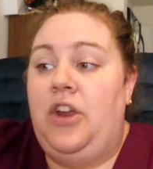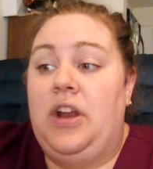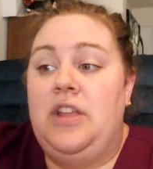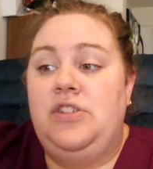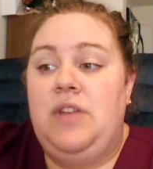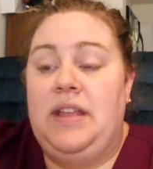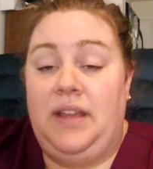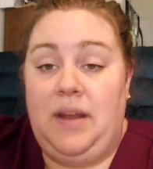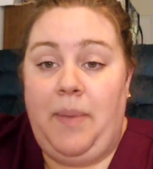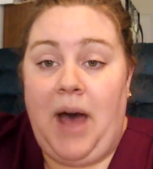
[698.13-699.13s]
it's
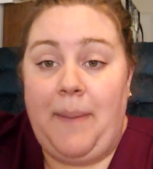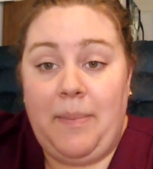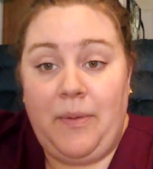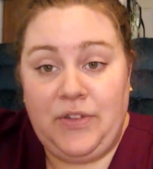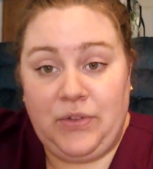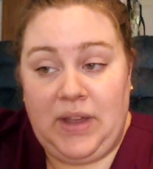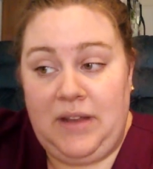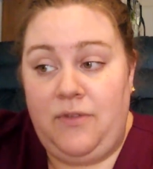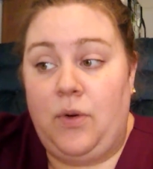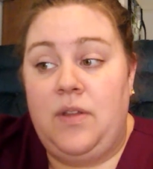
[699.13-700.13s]
gonna pop up on the
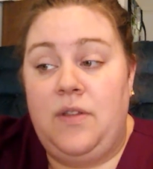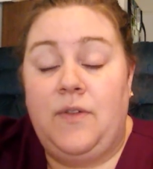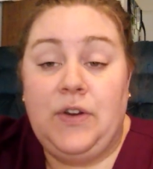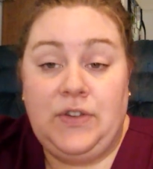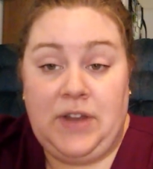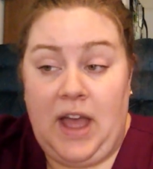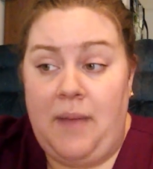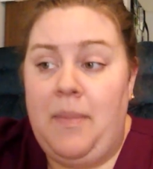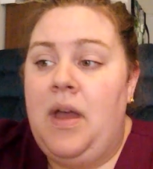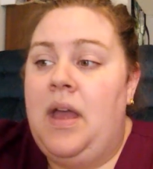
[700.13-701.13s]
screen for the verse
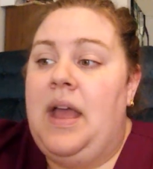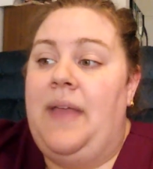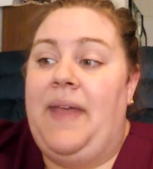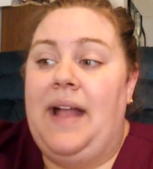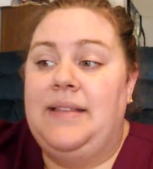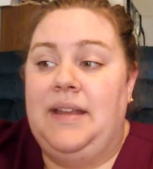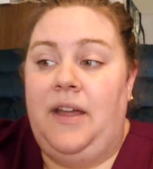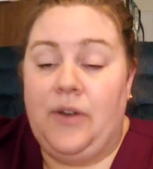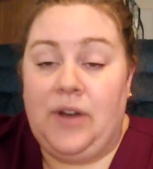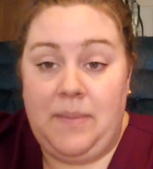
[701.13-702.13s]
time, and that's
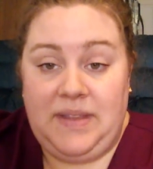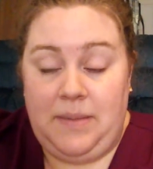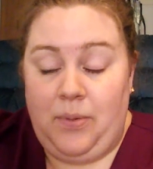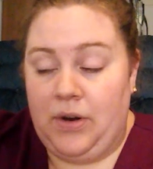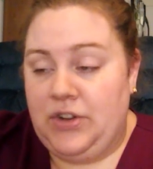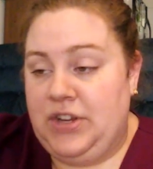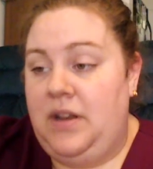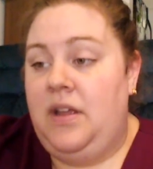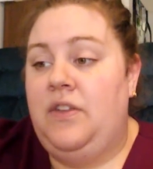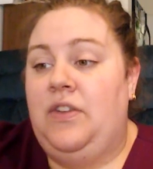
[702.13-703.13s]
another MC portion.